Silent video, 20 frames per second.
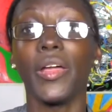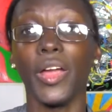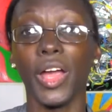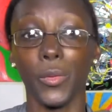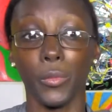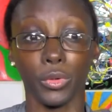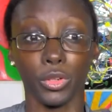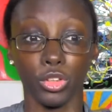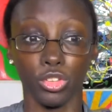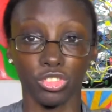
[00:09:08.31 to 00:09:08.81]

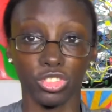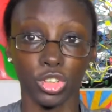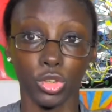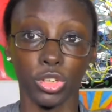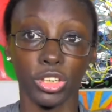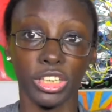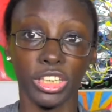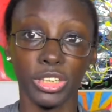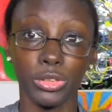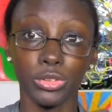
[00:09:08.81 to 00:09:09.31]
I'm going to show
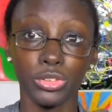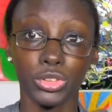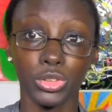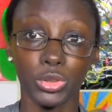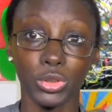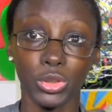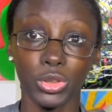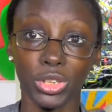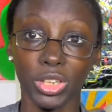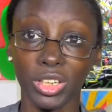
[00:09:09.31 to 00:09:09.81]
you a little
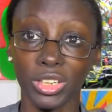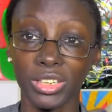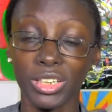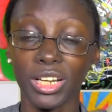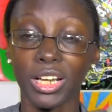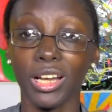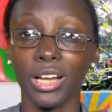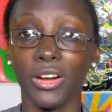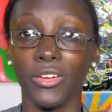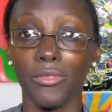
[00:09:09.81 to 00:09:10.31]
tour
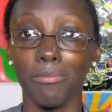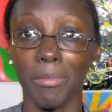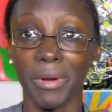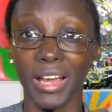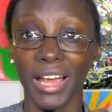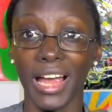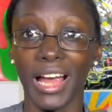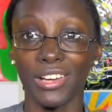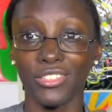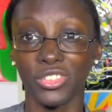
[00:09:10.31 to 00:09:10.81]
of
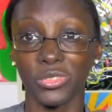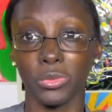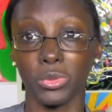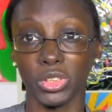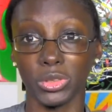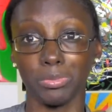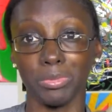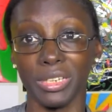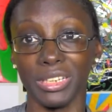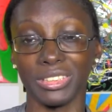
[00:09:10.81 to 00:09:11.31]
my
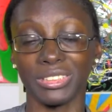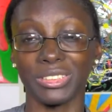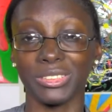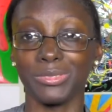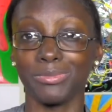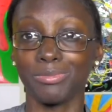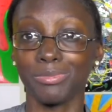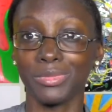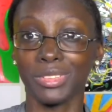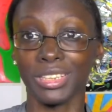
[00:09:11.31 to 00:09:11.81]
actual
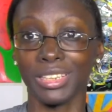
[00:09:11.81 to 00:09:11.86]
space.